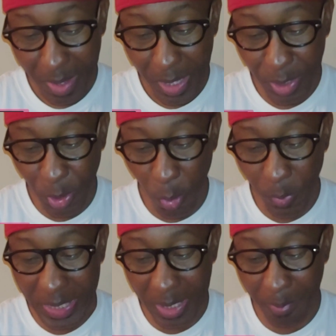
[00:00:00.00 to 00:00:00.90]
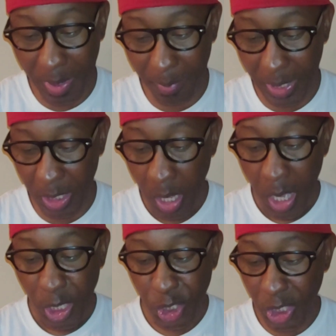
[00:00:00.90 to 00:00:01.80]
So we see Mimi.
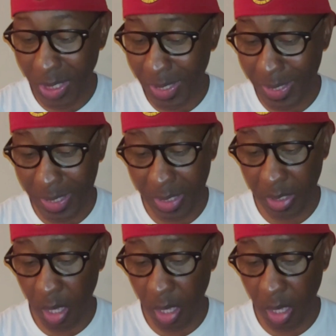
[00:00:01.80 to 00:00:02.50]
She's in this.